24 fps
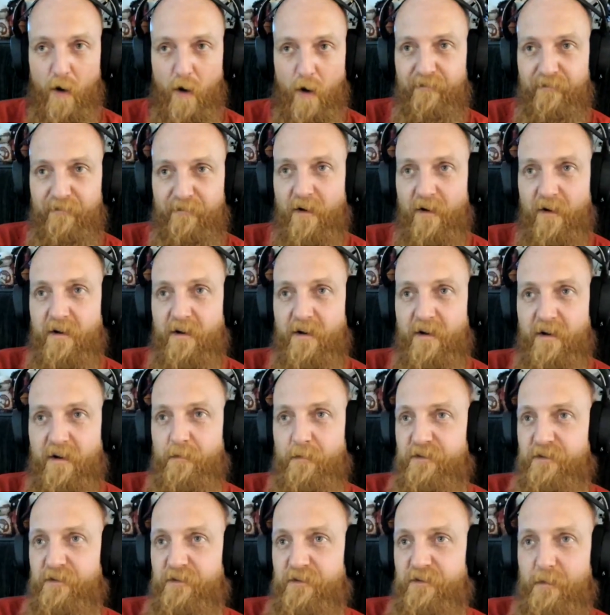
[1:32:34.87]
funk, and it
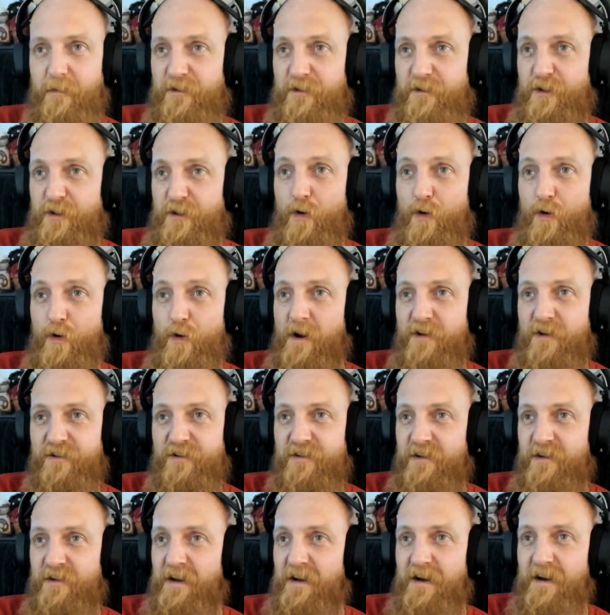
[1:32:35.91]
was too
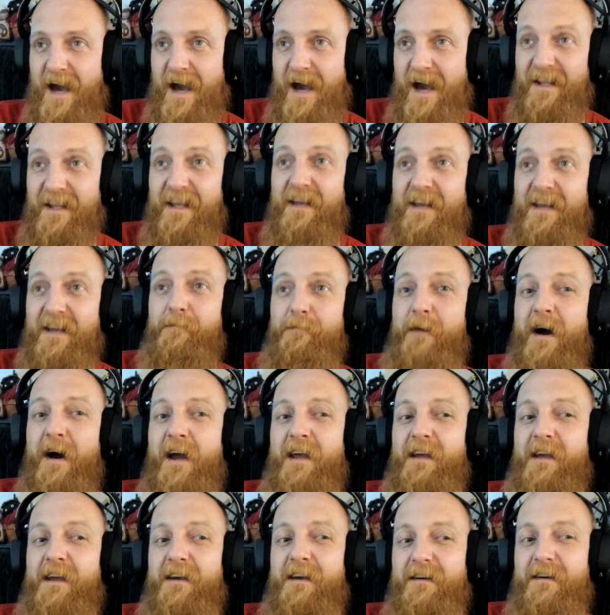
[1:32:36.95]
much. I like
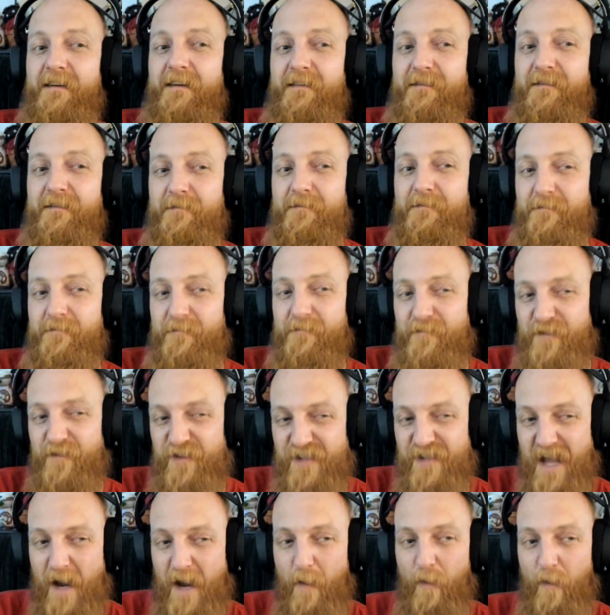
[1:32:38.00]
my
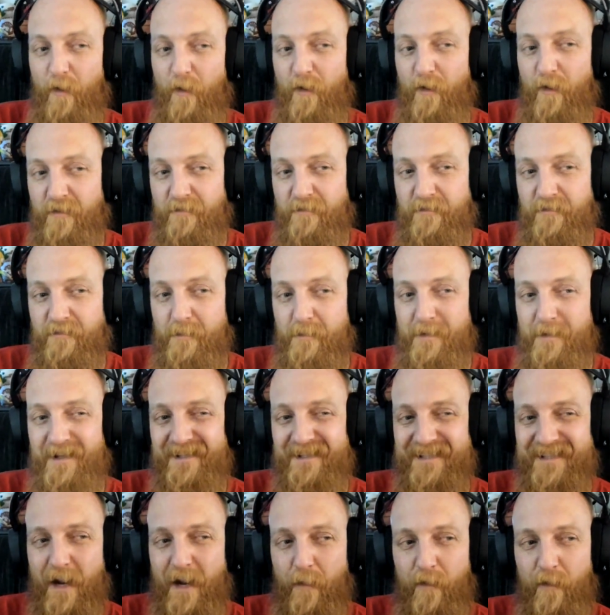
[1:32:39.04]
sour to be
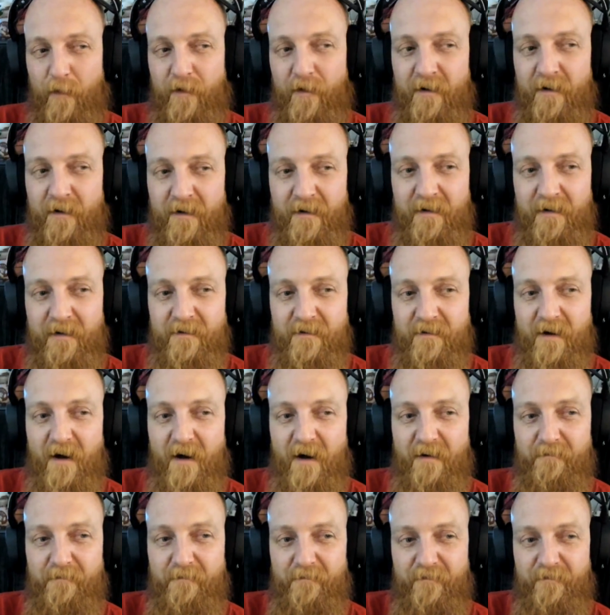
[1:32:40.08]
sour,
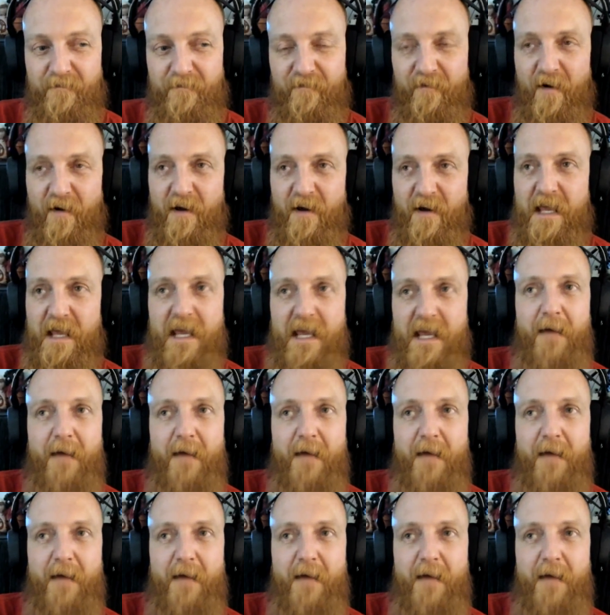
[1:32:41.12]
not funky.